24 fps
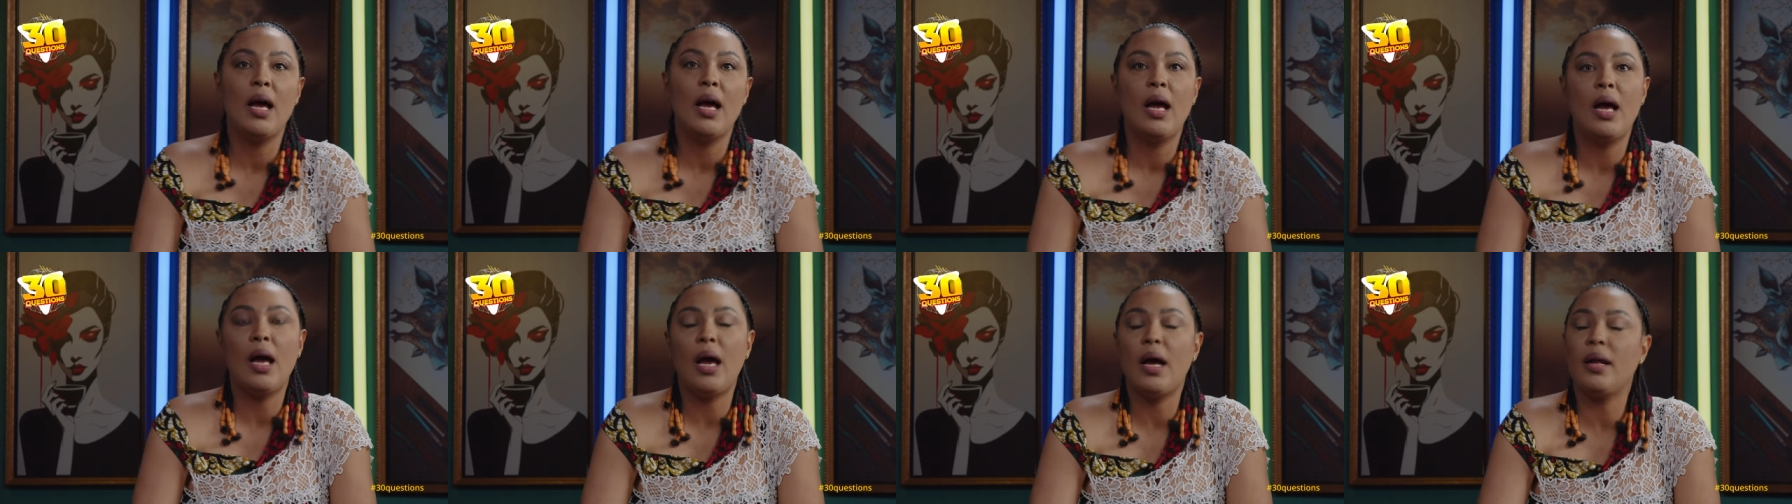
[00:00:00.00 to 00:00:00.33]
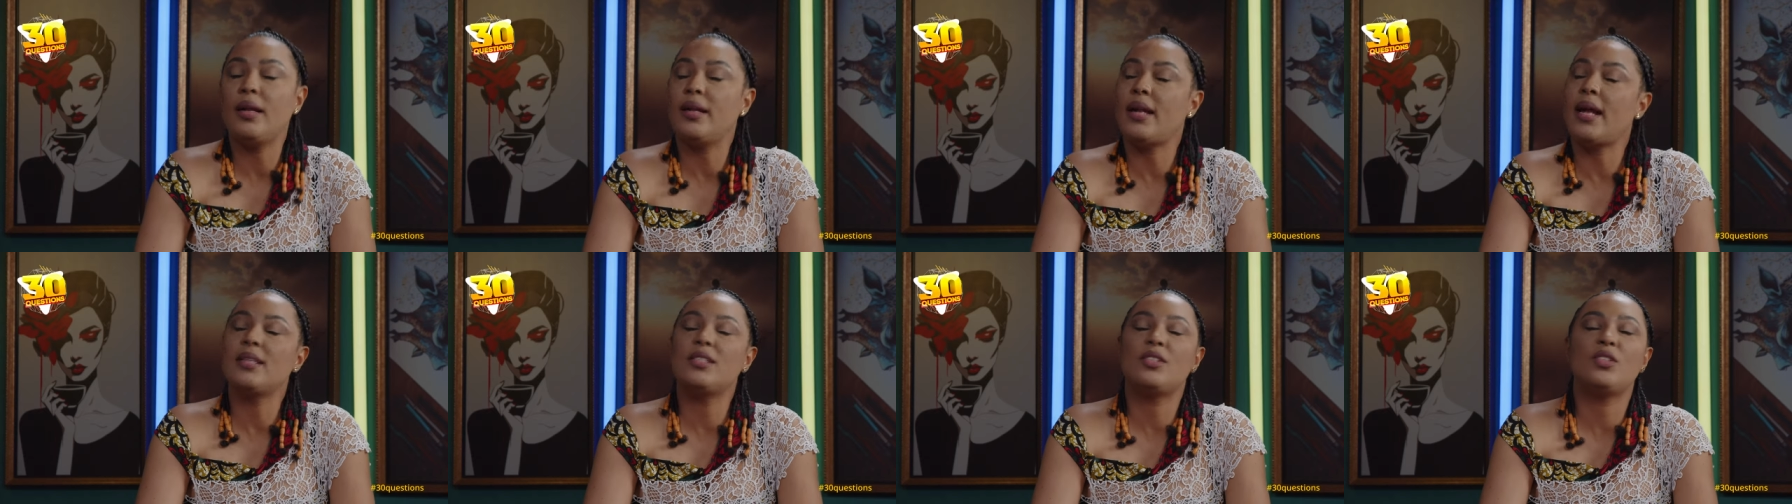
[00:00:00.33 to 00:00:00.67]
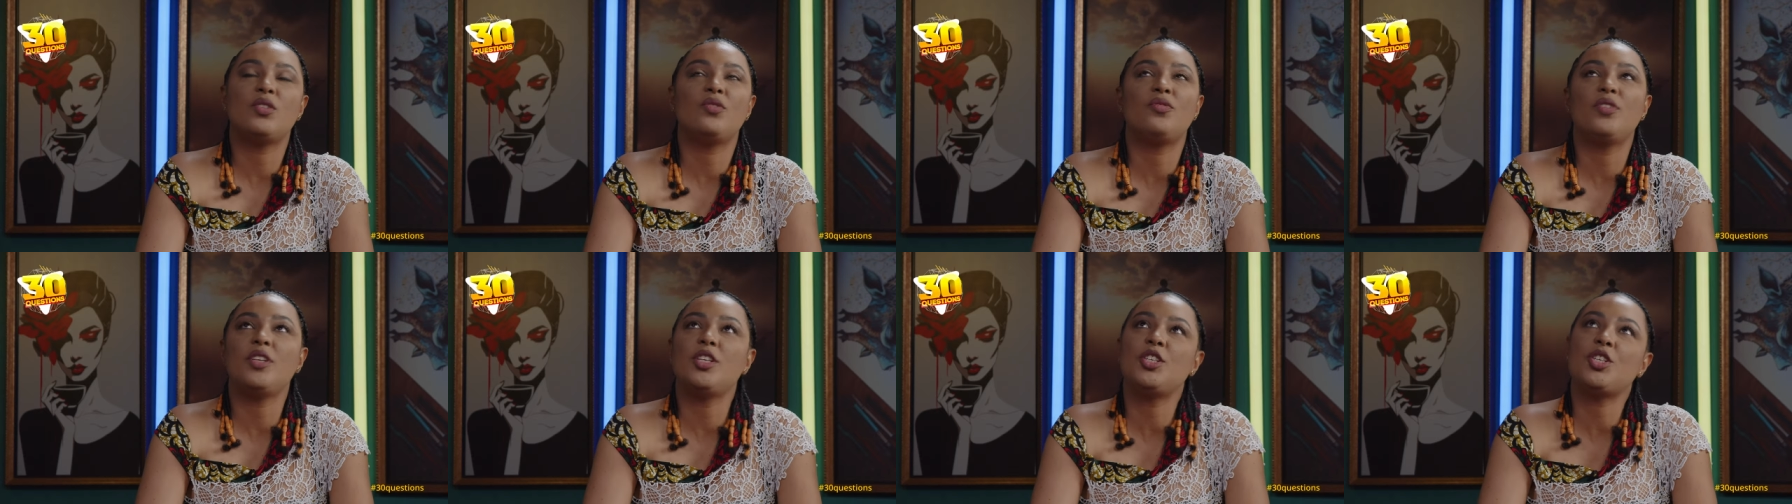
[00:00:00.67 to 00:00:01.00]
I'd like to
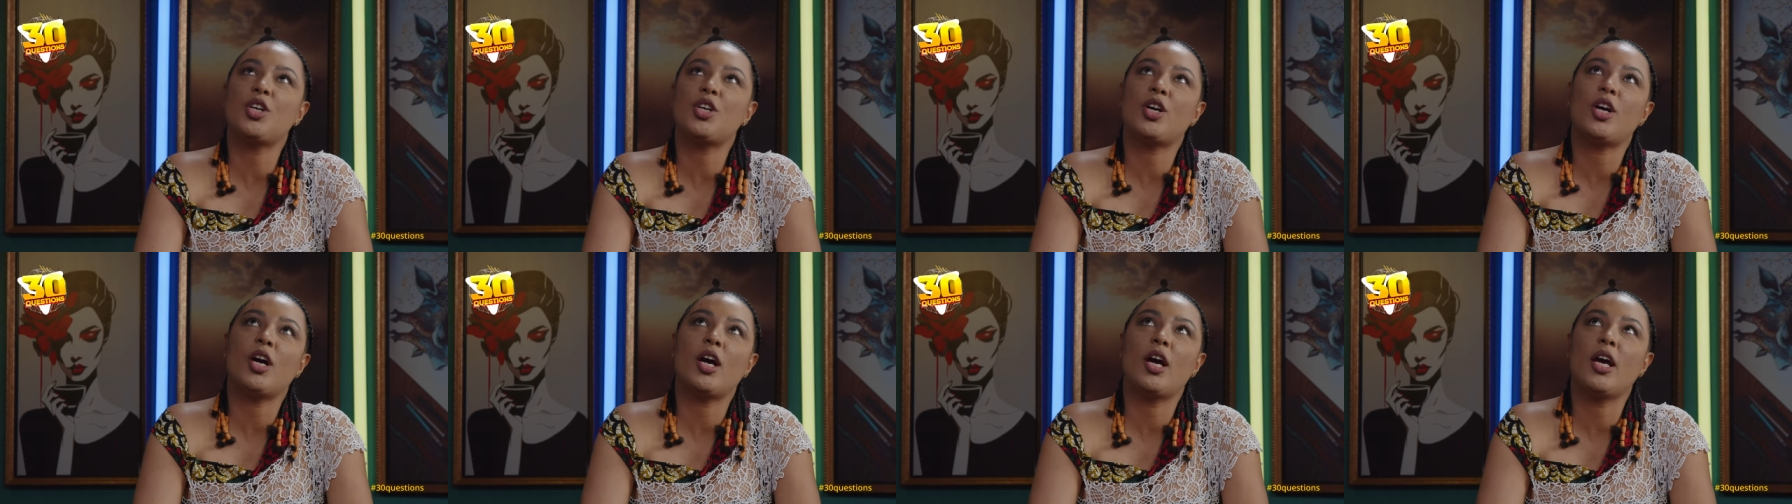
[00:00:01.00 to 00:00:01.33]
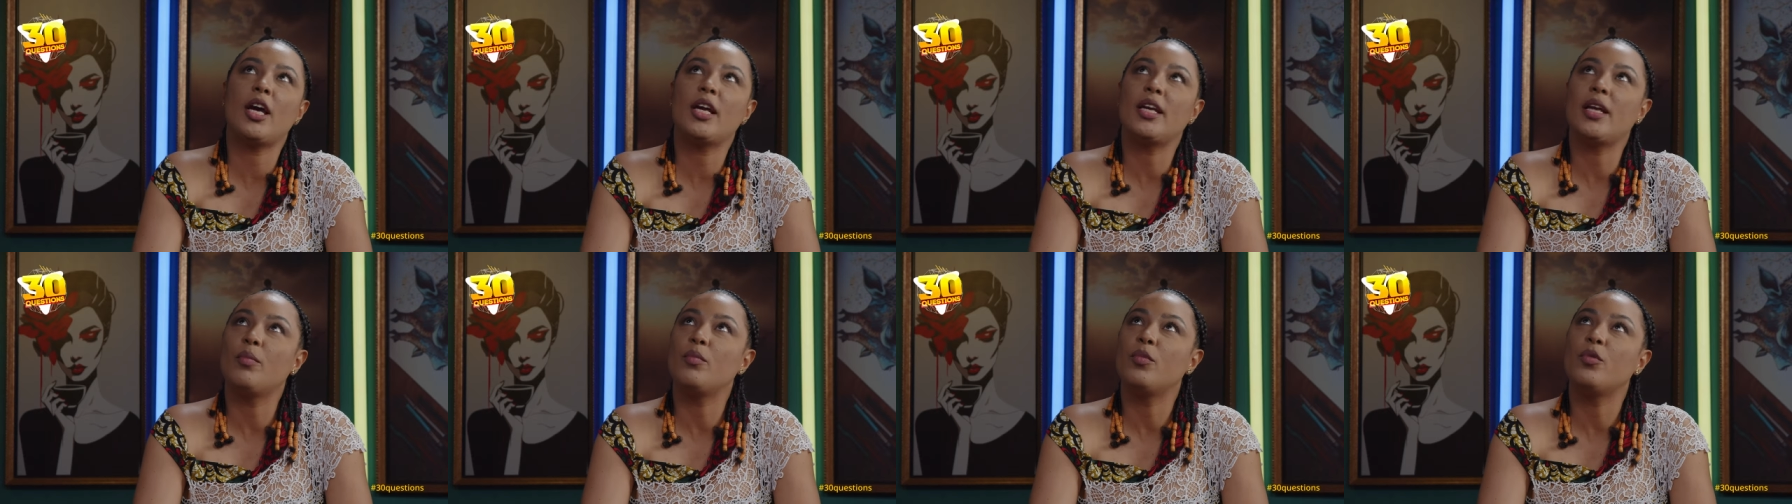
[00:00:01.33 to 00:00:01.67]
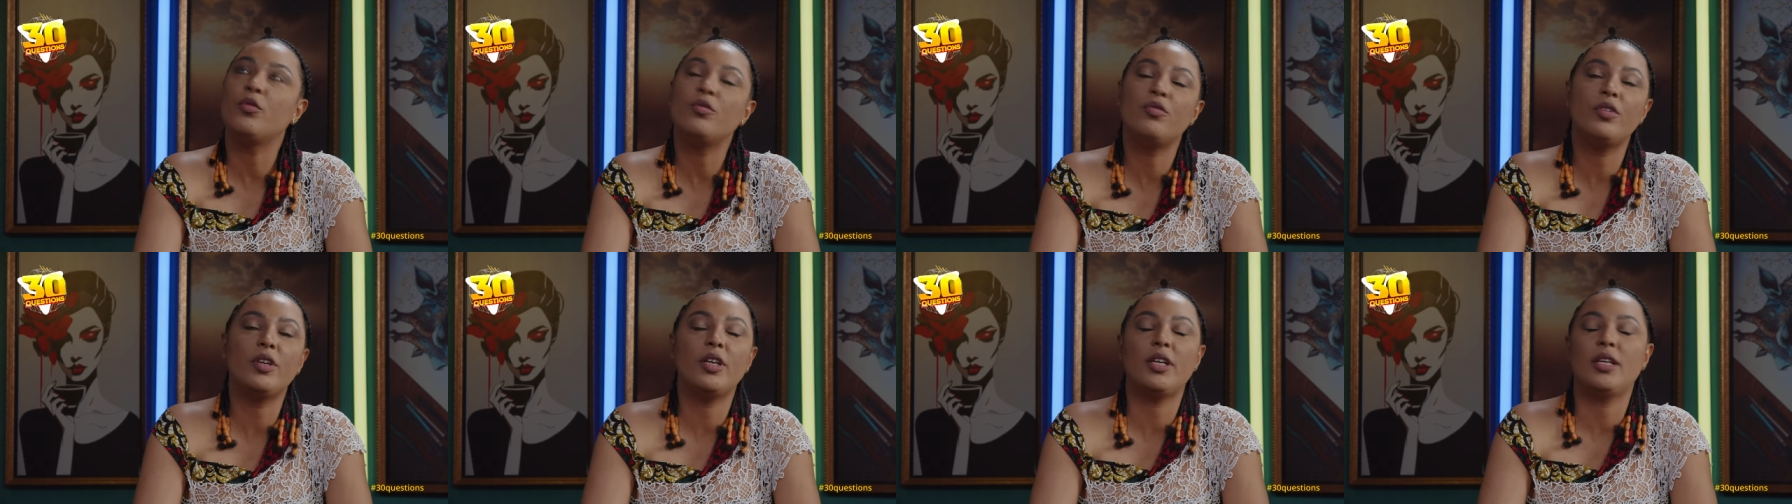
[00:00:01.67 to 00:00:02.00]
feature in a
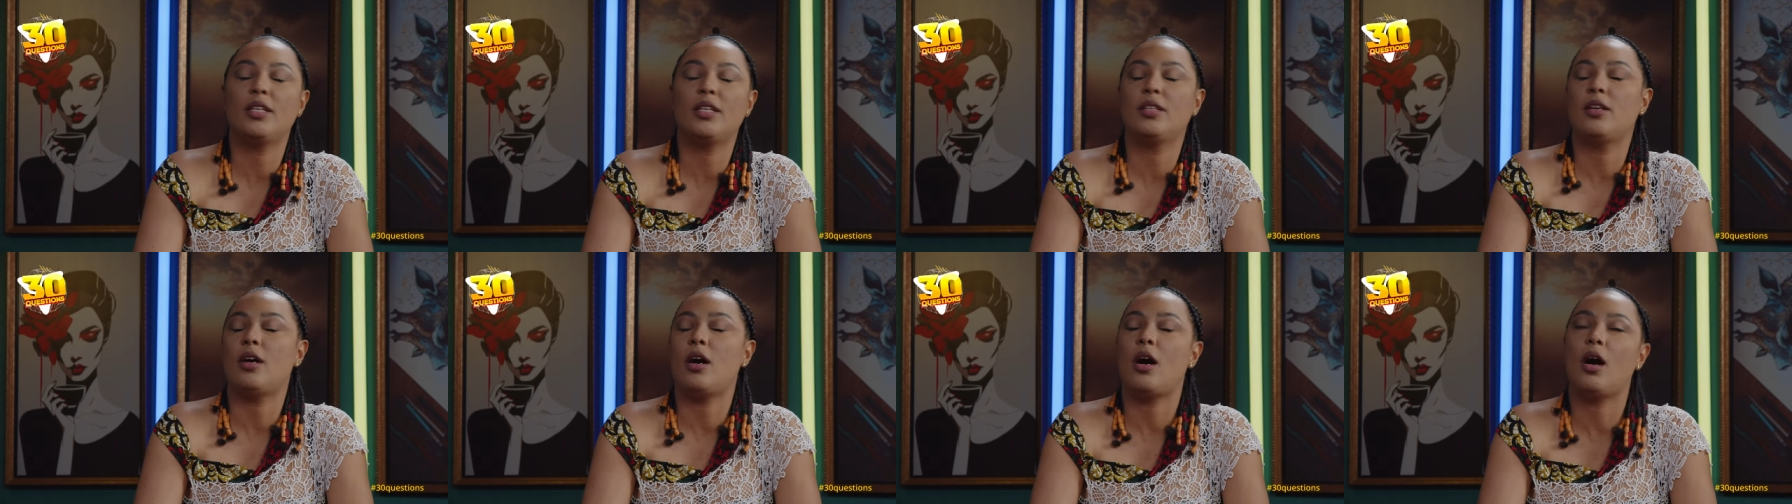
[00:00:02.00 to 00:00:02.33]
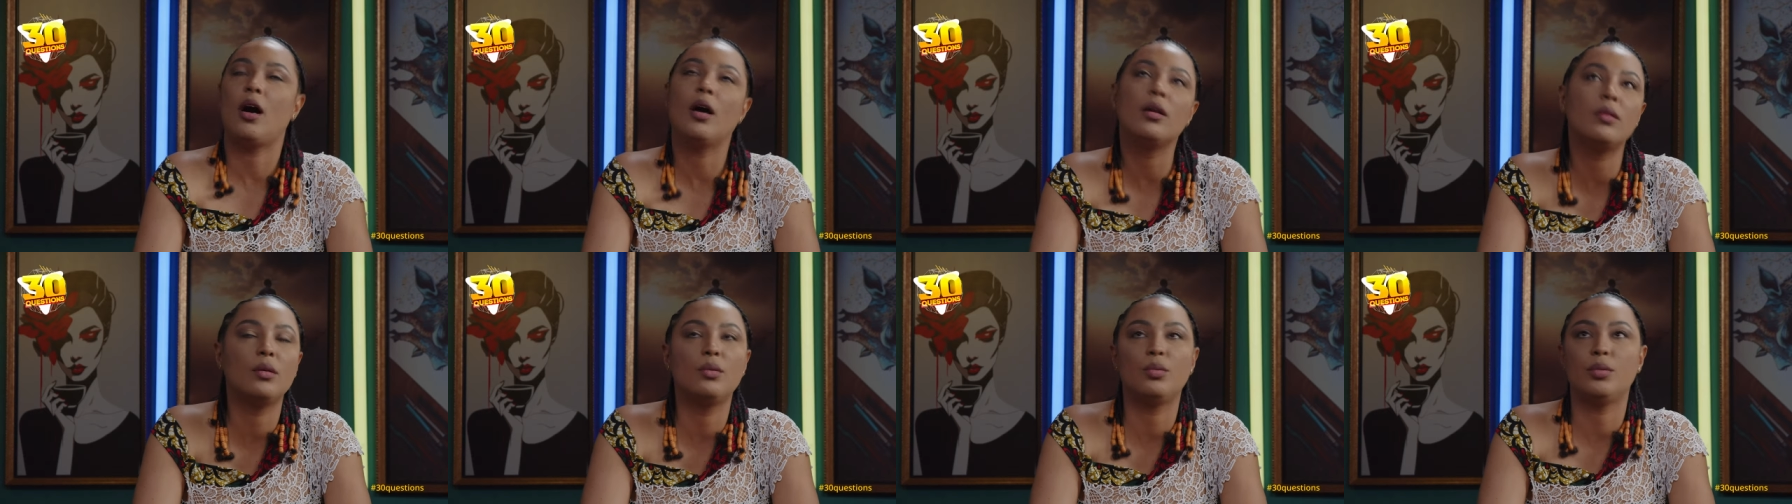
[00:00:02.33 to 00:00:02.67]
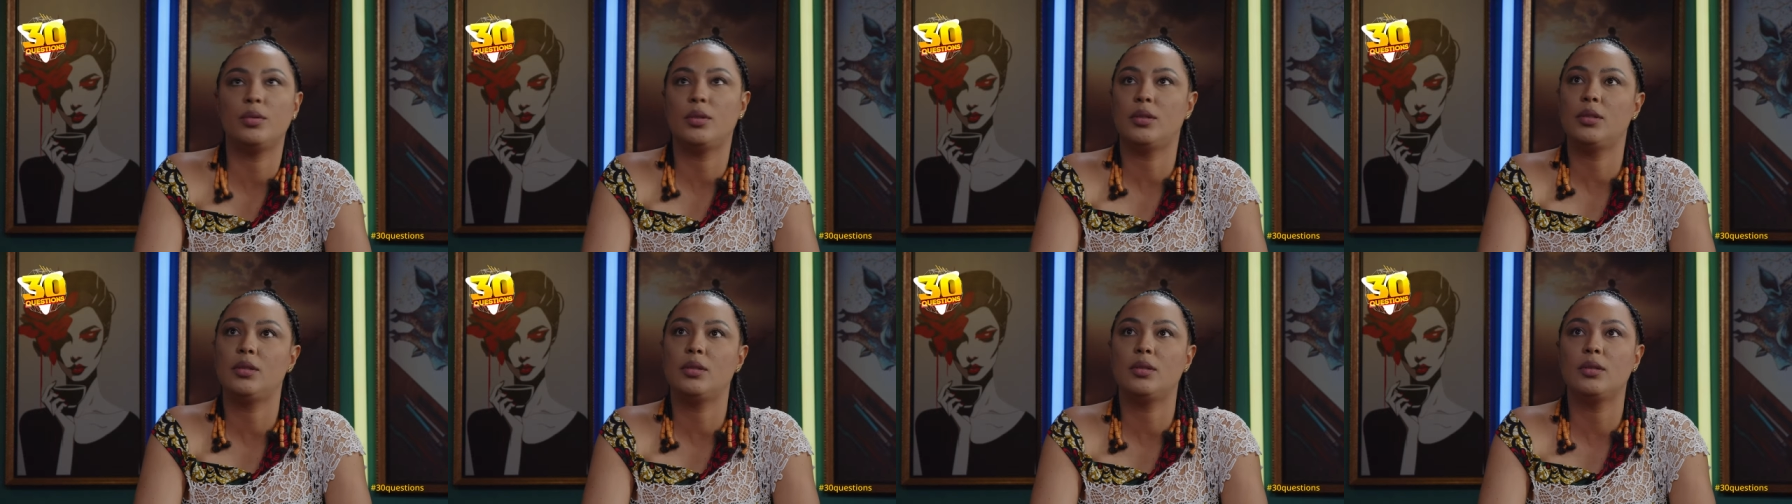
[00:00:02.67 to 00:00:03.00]
movie in
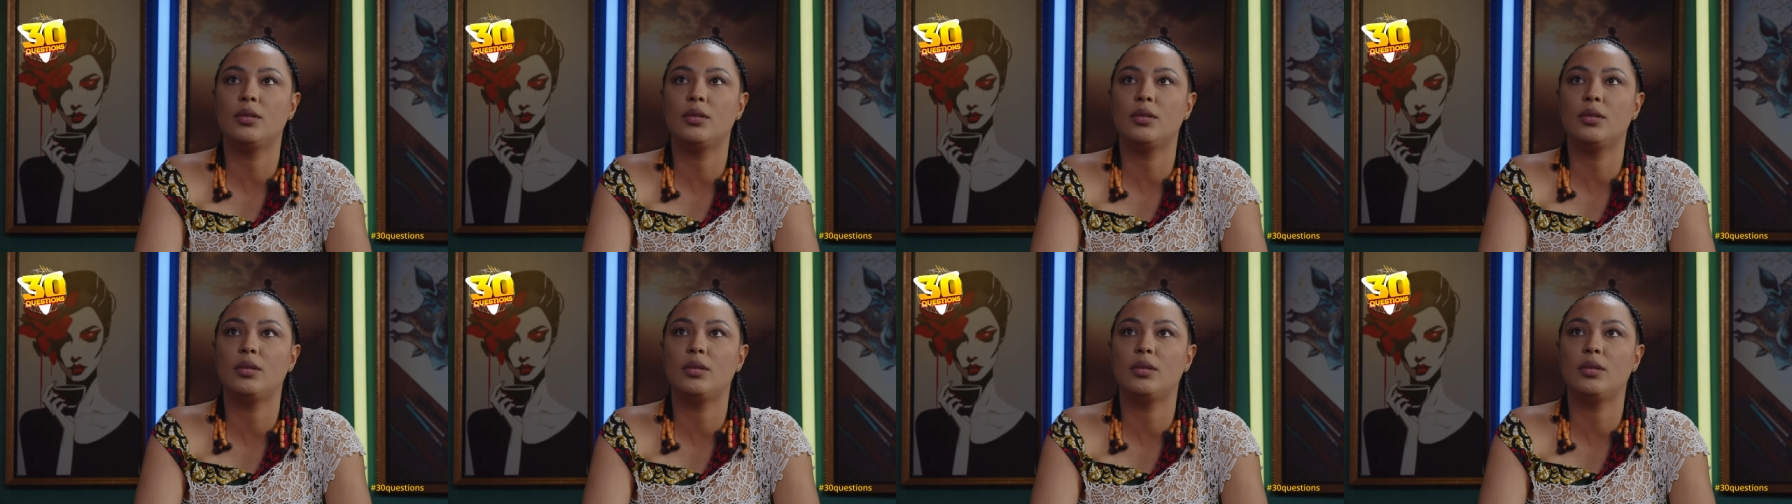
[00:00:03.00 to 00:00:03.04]
Hollywood.